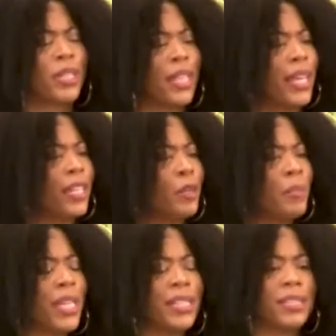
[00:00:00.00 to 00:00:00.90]
and the
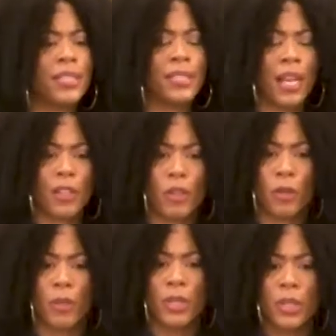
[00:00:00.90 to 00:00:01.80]
enemy is
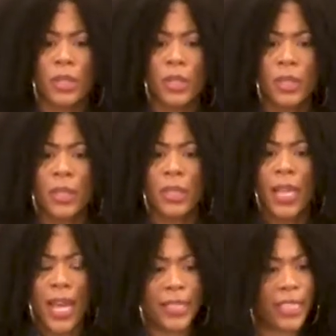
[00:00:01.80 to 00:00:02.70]
subtle.
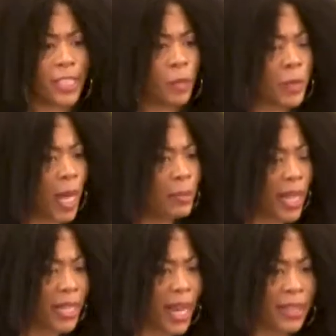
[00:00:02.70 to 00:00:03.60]
And see, sometimes
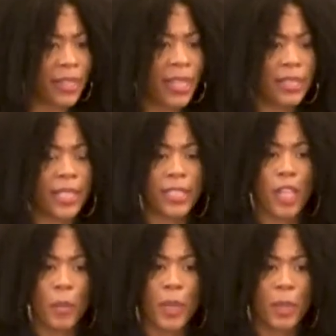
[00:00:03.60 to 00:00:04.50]
I got things that's
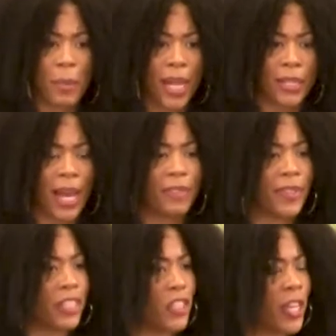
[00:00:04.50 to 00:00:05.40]
coming in my life
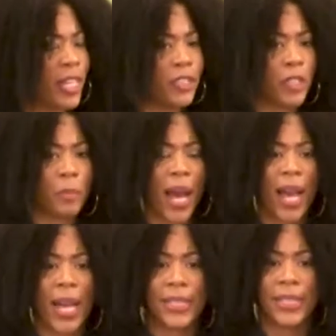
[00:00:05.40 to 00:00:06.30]
that's changing my
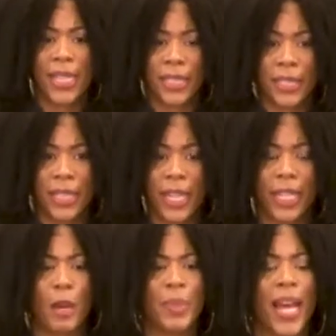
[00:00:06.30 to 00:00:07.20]
identity
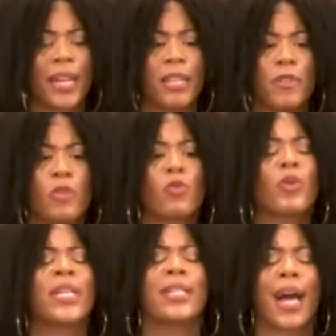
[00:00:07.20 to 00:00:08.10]
and I'm not even
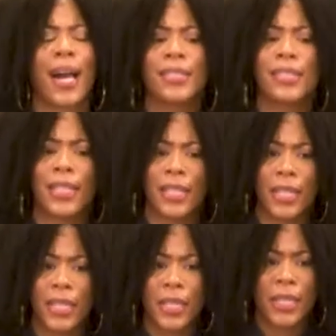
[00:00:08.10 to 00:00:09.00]
realizing
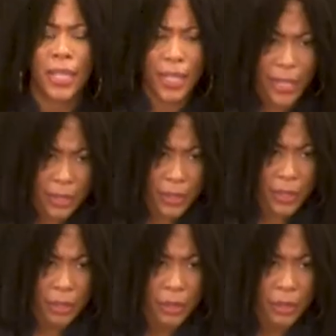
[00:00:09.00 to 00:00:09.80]
it.